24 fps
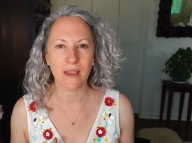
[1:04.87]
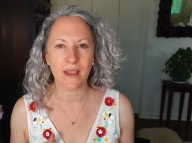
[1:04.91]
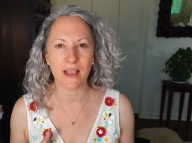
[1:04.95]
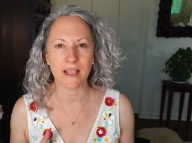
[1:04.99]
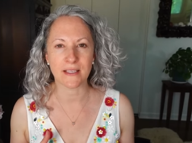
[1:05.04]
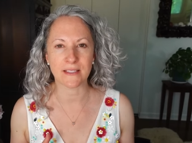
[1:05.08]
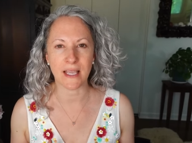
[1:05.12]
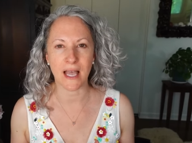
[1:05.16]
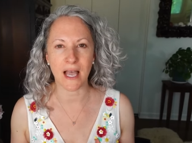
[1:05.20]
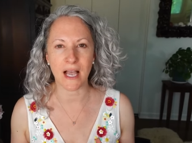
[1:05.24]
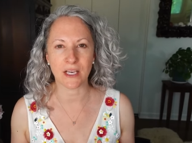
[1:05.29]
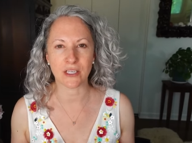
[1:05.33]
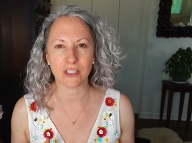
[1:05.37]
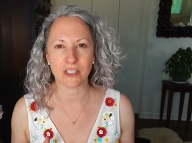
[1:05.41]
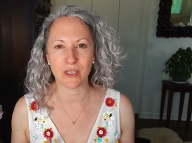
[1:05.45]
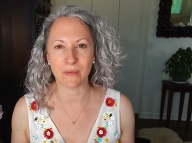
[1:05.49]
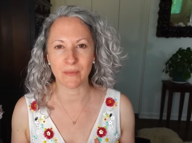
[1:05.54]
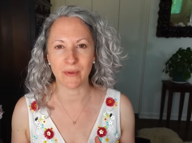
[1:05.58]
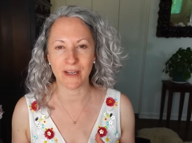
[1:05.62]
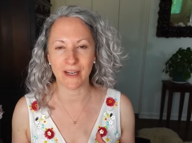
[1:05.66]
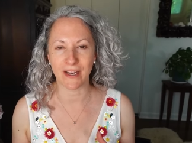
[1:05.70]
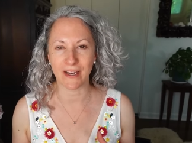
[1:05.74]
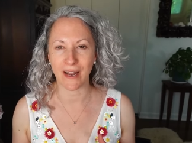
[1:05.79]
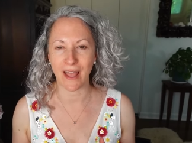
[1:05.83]
has actually
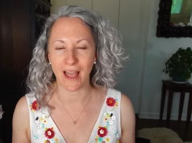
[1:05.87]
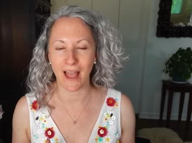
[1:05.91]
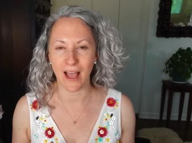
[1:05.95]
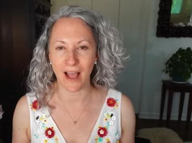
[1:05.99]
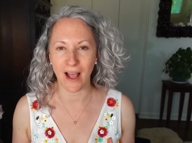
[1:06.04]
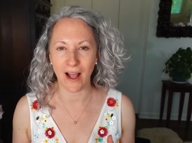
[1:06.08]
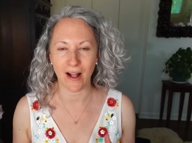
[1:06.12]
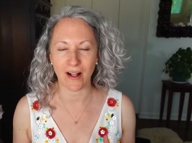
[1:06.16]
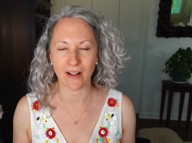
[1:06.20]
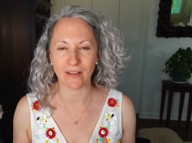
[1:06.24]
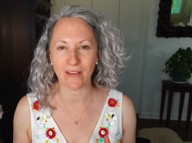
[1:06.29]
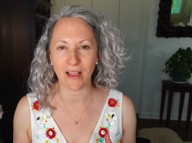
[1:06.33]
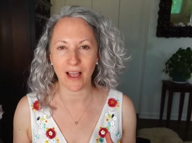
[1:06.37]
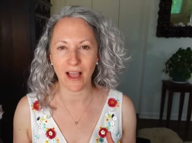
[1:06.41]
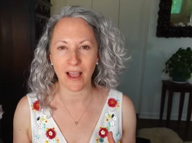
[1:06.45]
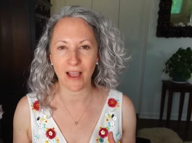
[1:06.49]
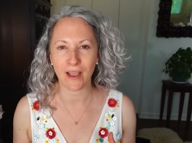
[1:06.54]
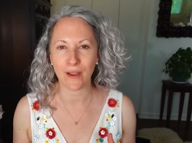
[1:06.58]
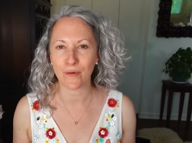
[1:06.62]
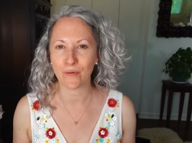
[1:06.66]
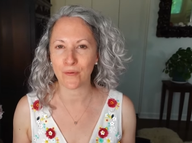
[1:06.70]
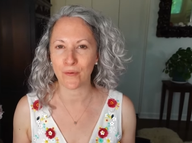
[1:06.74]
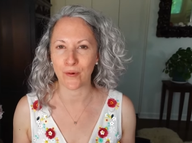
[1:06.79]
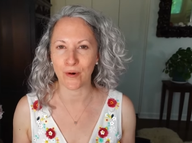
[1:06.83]
been an
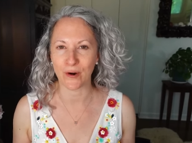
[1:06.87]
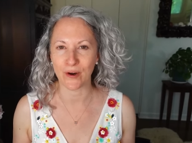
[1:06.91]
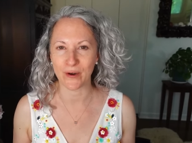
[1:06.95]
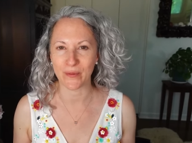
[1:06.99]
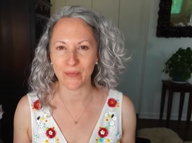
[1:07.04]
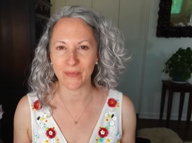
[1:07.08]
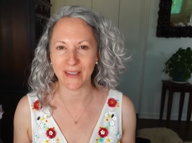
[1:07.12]
ally for